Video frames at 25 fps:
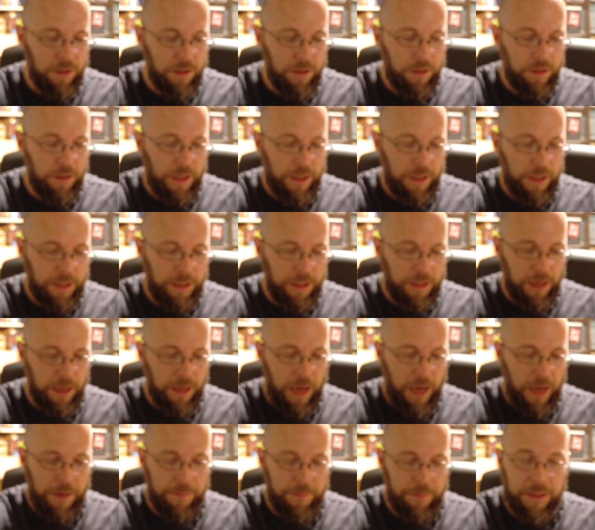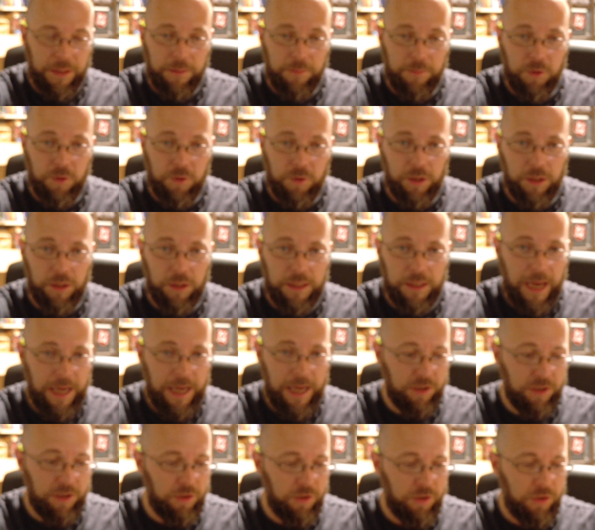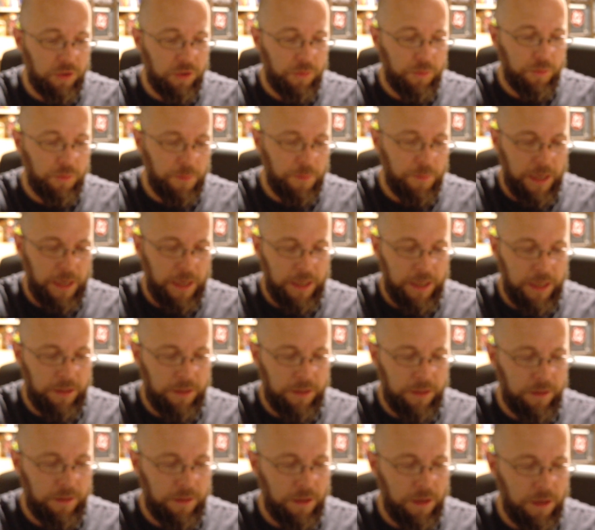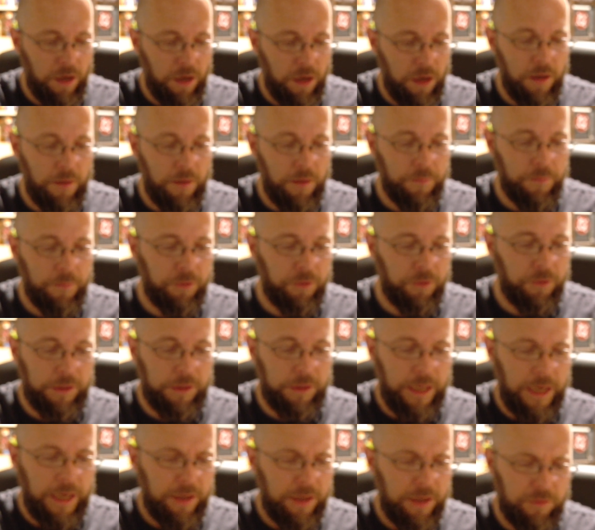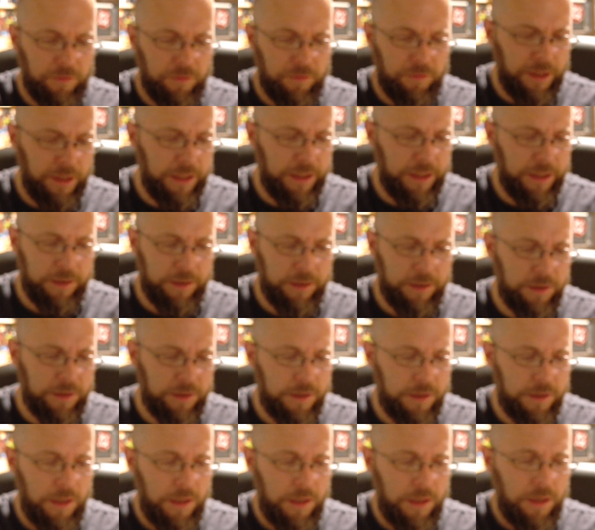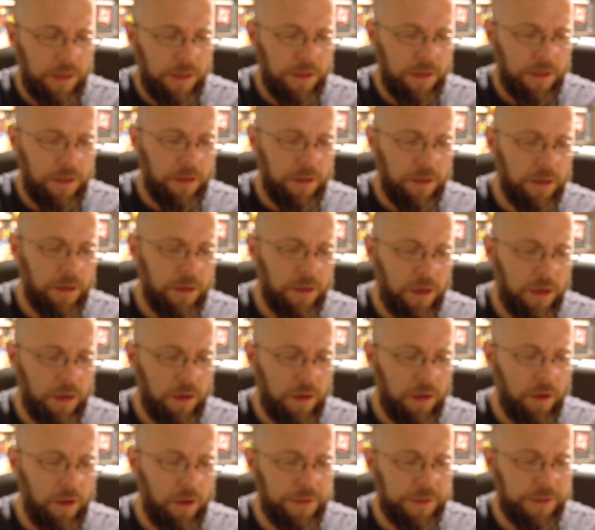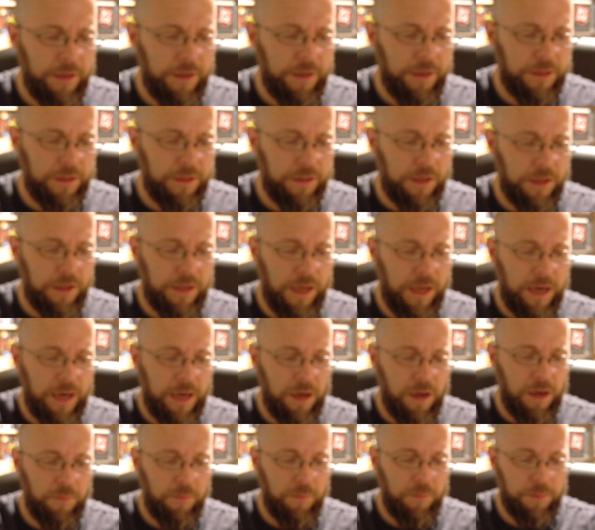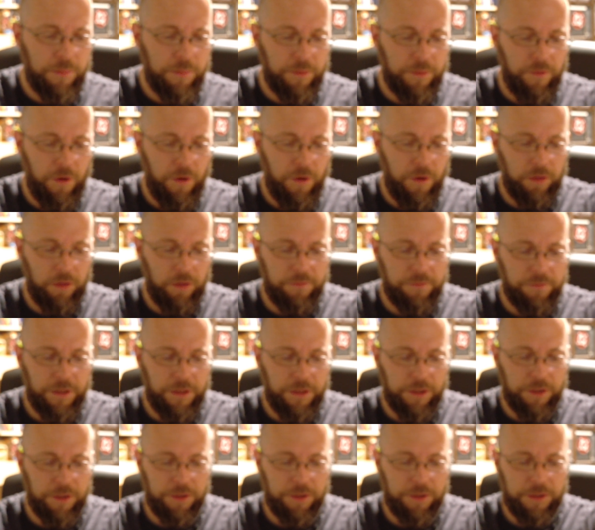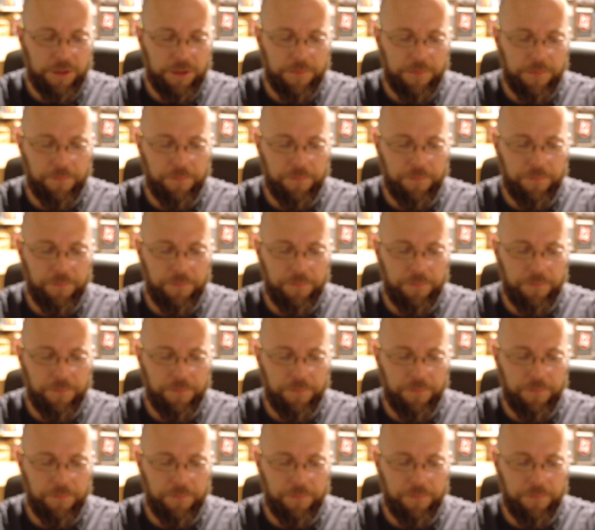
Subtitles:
like I-beams you can attach to Superman, Green Lantern rings, all the stuff that does not come with the McFarlane figures.